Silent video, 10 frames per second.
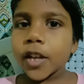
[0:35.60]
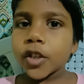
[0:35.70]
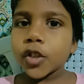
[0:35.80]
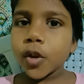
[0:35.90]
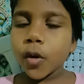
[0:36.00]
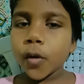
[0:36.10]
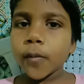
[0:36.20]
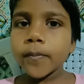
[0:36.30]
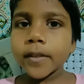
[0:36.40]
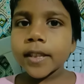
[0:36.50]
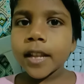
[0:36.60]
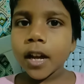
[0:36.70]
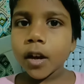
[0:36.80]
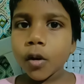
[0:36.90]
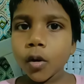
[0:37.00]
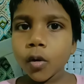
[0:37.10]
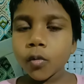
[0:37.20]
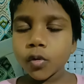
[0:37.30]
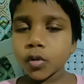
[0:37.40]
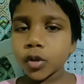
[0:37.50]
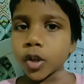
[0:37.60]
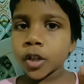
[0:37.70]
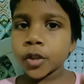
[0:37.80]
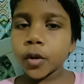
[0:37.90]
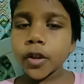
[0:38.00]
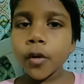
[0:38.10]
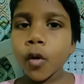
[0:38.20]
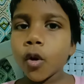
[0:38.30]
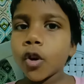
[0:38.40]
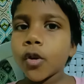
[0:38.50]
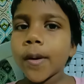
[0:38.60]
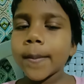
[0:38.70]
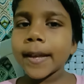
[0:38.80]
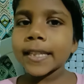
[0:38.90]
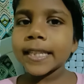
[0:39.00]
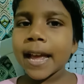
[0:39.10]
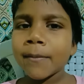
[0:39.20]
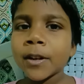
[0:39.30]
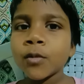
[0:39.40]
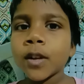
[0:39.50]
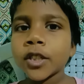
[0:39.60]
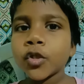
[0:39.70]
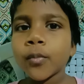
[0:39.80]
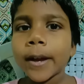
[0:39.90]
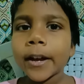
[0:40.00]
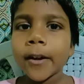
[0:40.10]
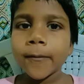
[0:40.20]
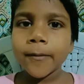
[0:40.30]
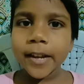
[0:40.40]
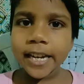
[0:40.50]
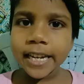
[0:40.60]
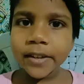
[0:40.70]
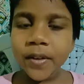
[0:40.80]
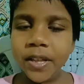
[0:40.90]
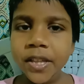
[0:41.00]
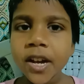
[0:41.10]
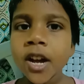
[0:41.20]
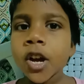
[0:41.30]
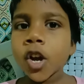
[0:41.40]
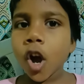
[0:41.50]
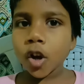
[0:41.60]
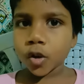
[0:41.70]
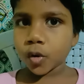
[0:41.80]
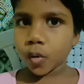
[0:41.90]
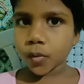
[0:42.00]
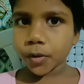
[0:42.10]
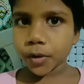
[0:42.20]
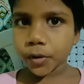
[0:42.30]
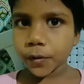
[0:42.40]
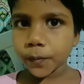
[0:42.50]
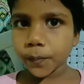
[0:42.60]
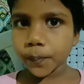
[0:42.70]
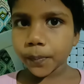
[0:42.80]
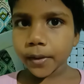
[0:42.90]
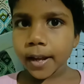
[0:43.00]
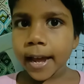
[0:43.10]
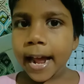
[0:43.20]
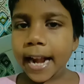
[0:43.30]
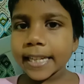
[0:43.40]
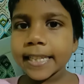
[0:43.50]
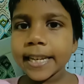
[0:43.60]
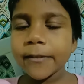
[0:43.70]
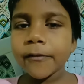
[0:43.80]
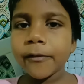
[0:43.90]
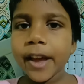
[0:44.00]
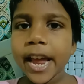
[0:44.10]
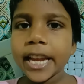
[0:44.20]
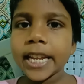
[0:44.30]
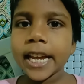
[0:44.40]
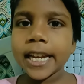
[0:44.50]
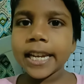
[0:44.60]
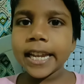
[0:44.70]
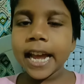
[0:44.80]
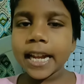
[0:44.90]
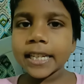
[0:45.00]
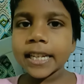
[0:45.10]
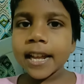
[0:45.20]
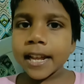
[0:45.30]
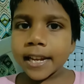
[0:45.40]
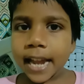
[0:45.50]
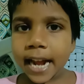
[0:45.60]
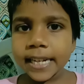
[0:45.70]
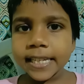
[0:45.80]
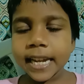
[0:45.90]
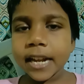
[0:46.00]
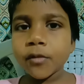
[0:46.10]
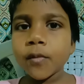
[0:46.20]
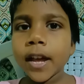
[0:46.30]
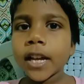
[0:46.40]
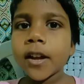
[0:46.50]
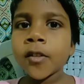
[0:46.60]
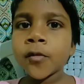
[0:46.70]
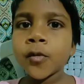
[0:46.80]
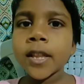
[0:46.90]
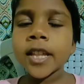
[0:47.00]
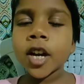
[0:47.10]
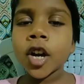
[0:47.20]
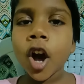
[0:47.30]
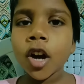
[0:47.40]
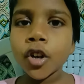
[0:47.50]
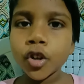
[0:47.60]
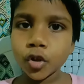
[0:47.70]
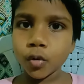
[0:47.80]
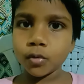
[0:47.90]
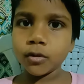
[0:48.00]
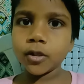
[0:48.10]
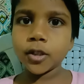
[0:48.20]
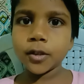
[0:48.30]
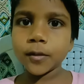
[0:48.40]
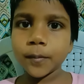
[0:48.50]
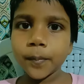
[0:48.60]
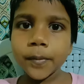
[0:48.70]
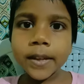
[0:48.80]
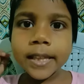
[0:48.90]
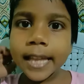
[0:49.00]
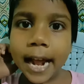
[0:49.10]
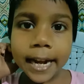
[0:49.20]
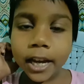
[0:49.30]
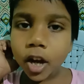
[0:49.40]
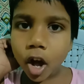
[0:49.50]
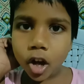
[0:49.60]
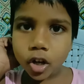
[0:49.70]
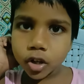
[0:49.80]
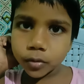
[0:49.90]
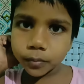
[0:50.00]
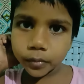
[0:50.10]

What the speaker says: So the old woman's habit was to wake up early when the cock crows and sleep very early at night and wake up when the cock crows. They had a cock.